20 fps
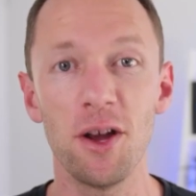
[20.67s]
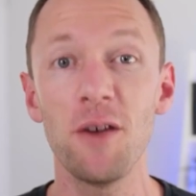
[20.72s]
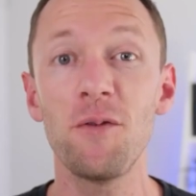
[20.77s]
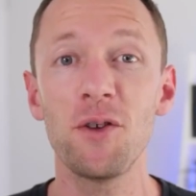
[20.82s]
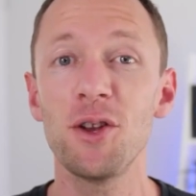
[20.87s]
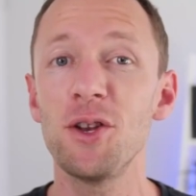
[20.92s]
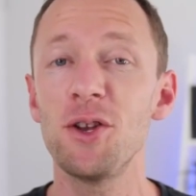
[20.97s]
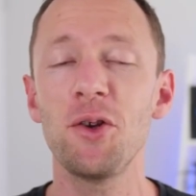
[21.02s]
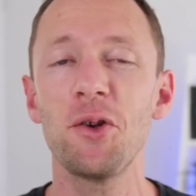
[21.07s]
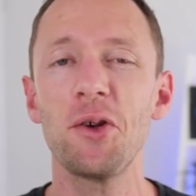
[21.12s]

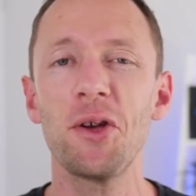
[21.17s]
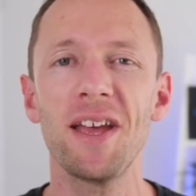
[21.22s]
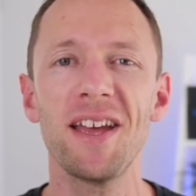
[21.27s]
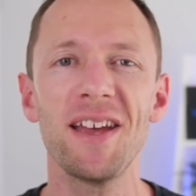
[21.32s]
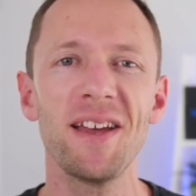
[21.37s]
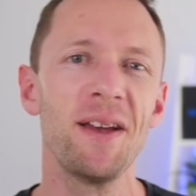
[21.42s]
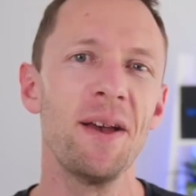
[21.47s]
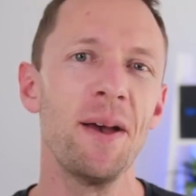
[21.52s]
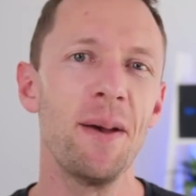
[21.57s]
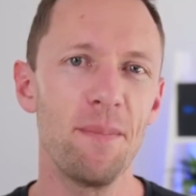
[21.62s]
If you're new
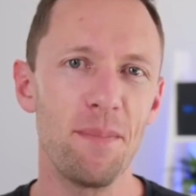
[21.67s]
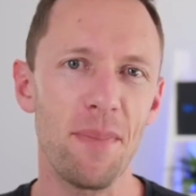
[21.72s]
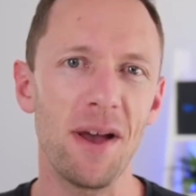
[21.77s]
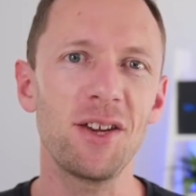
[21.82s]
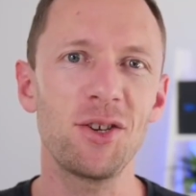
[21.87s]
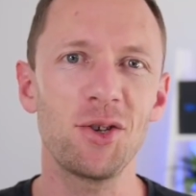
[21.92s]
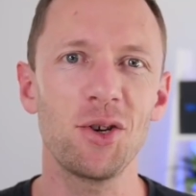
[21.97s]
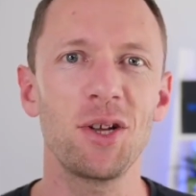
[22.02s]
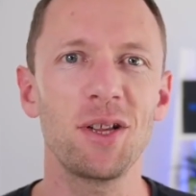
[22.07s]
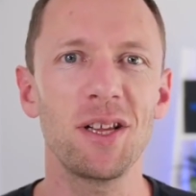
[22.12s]
here,
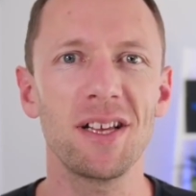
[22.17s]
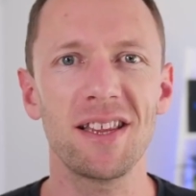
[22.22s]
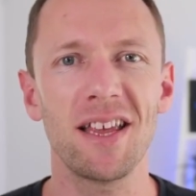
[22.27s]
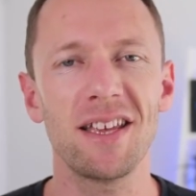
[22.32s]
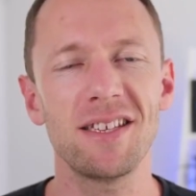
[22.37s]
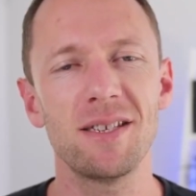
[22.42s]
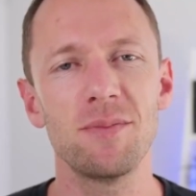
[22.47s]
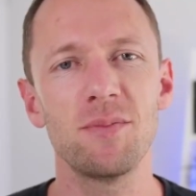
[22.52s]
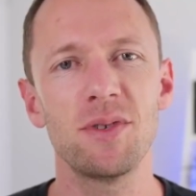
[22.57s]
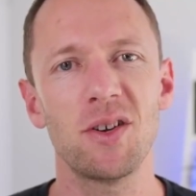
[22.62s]
make sure you click
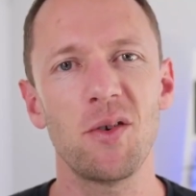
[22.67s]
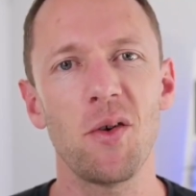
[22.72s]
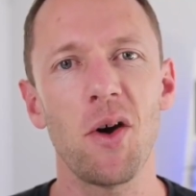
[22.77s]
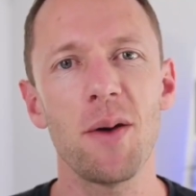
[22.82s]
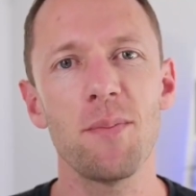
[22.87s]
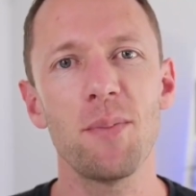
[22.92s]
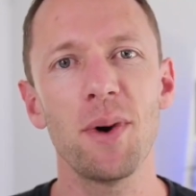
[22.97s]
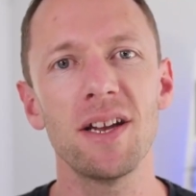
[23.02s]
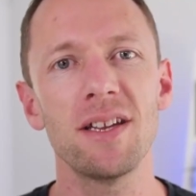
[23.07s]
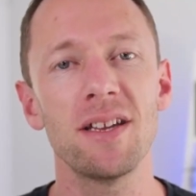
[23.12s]
that
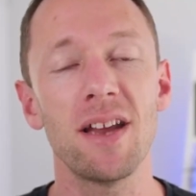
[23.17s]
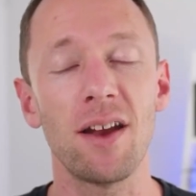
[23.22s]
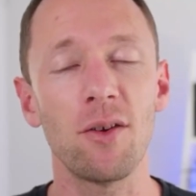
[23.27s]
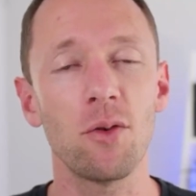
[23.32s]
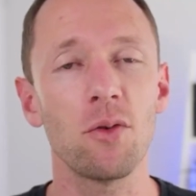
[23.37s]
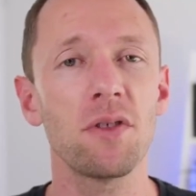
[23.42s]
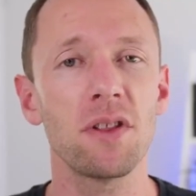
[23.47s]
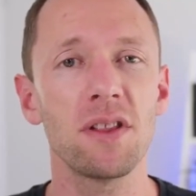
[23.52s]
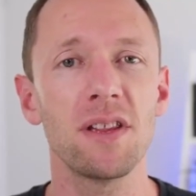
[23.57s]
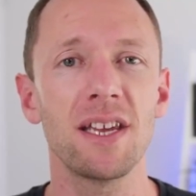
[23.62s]
subscribe button, and
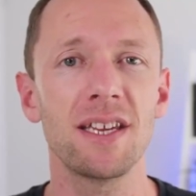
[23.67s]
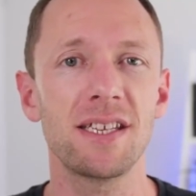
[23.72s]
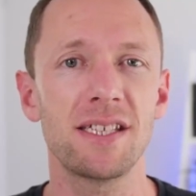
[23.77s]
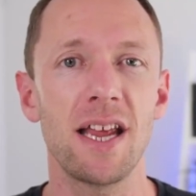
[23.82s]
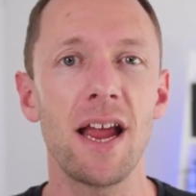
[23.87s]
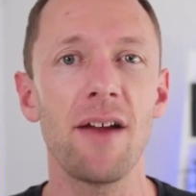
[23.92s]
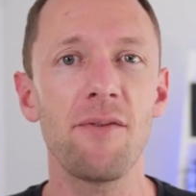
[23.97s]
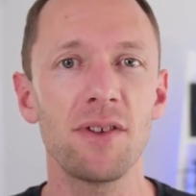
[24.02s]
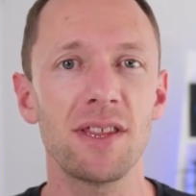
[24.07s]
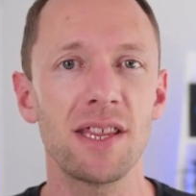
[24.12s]
all the links
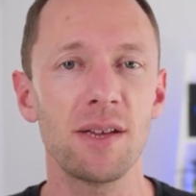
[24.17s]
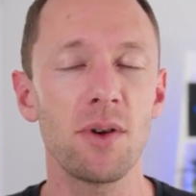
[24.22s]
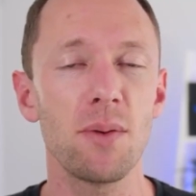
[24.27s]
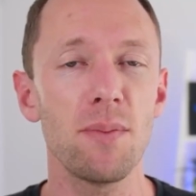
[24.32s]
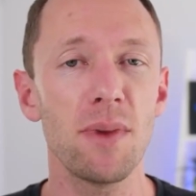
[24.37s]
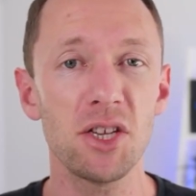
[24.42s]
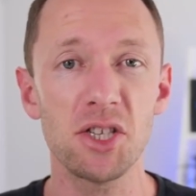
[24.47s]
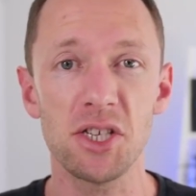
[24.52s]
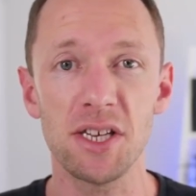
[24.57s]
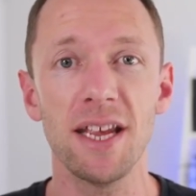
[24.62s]
to everything we
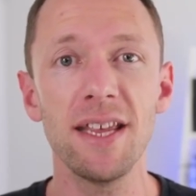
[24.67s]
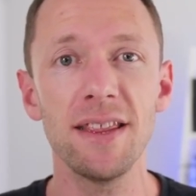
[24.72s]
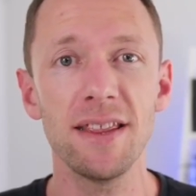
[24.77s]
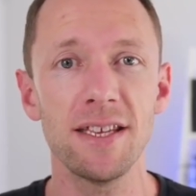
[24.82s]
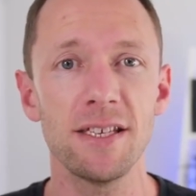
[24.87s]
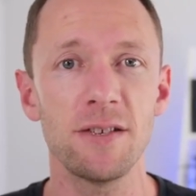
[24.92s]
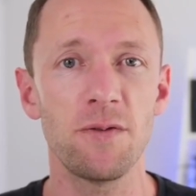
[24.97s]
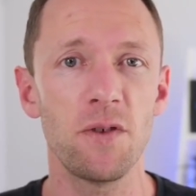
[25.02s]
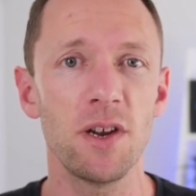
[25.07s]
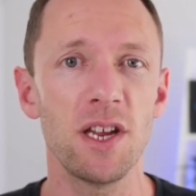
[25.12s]
mentioned in
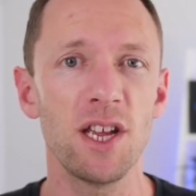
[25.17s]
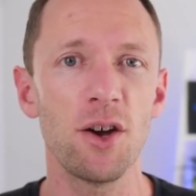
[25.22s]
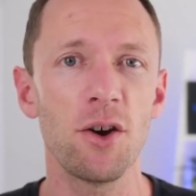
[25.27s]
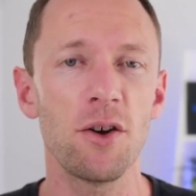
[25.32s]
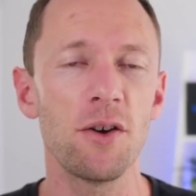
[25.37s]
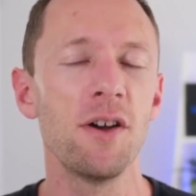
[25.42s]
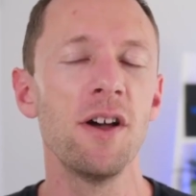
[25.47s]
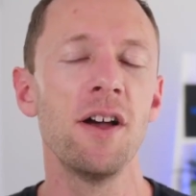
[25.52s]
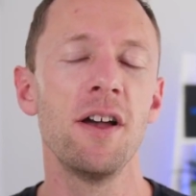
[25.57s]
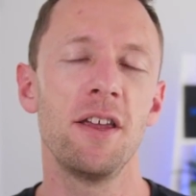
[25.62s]
this
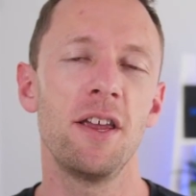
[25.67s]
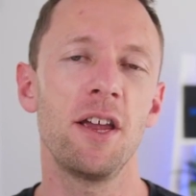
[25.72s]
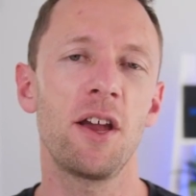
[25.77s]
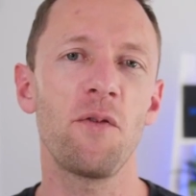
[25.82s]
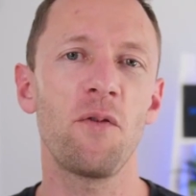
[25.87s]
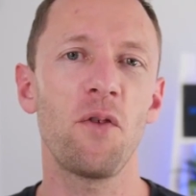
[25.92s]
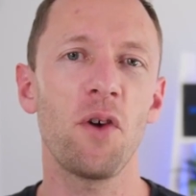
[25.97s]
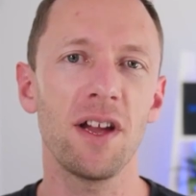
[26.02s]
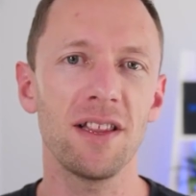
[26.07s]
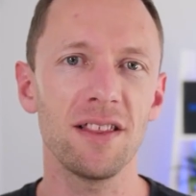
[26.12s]
video, you
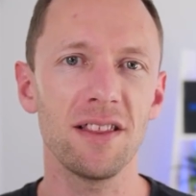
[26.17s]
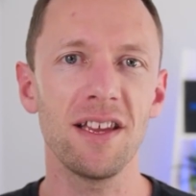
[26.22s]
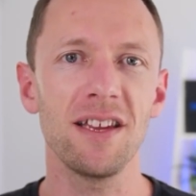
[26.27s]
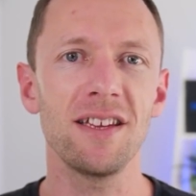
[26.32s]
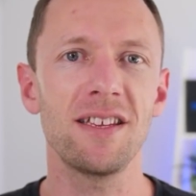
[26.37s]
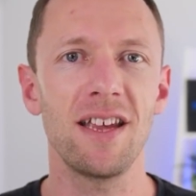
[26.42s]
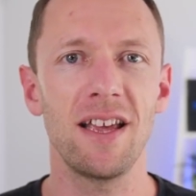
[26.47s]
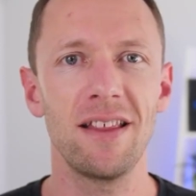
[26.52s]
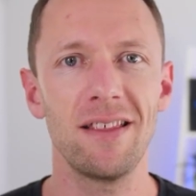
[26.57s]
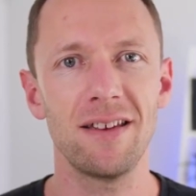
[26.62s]
can find
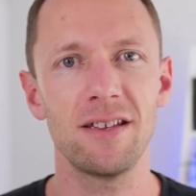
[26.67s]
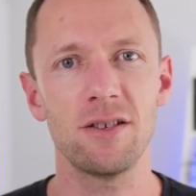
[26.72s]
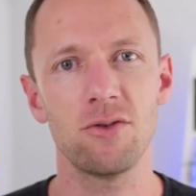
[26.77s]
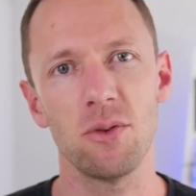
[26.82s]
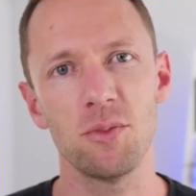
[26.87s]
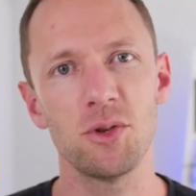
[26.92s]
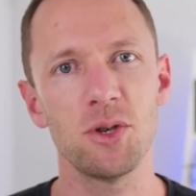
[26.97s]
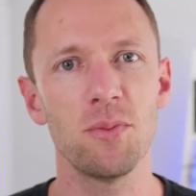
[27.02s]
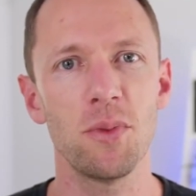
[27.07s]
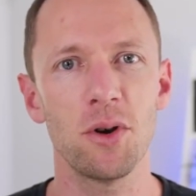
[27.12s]
linked in the
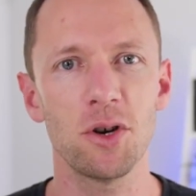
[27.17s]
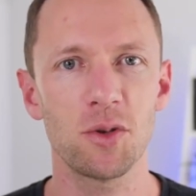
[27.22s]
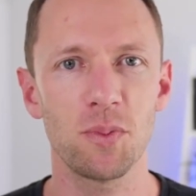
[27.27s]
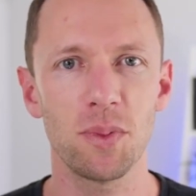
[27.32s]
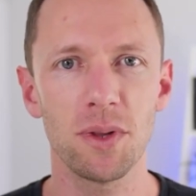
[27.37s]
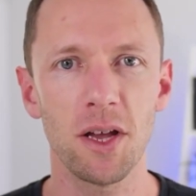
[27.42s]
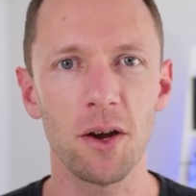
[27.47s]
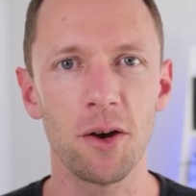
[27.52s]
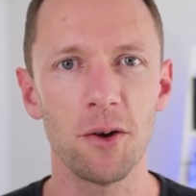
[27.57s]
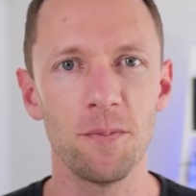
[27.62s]
description box
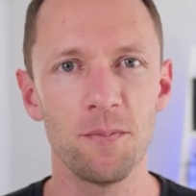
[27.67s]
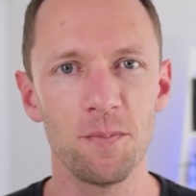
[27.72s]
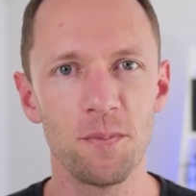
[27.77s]
below.